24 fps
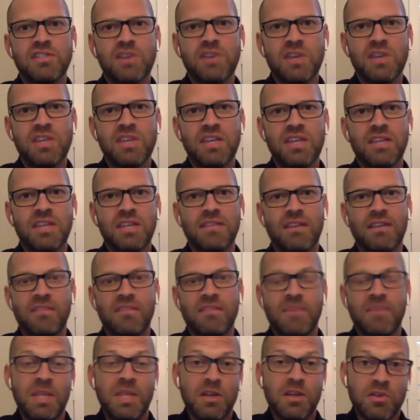So I think I've
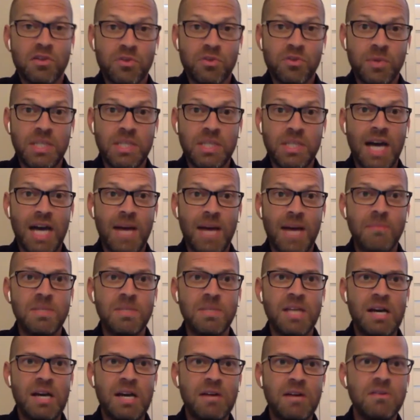been there 3 times
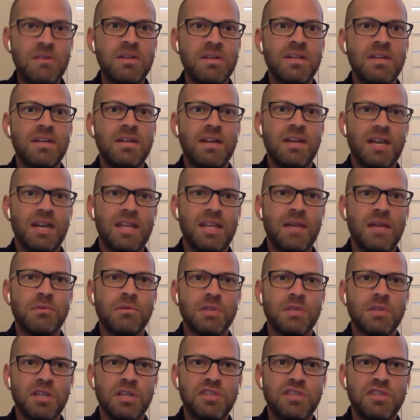now, and that
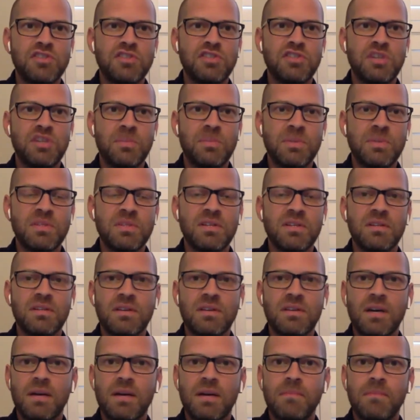relationship is
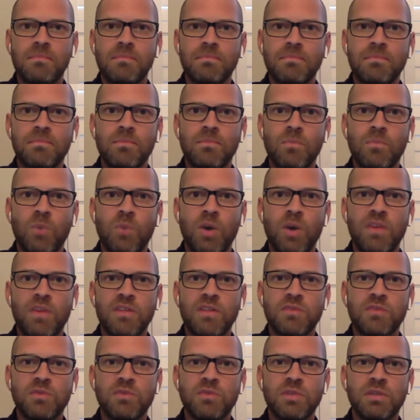one
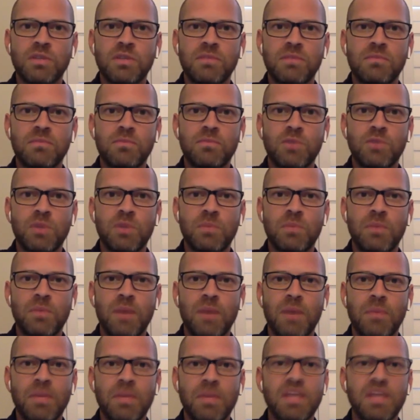that's really a
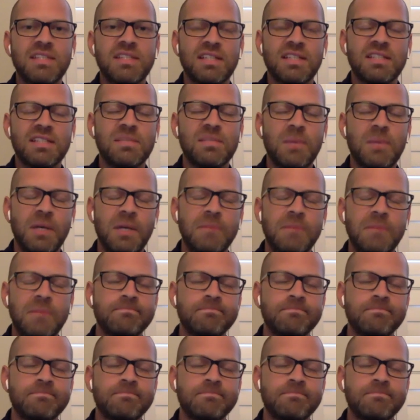blessing to me.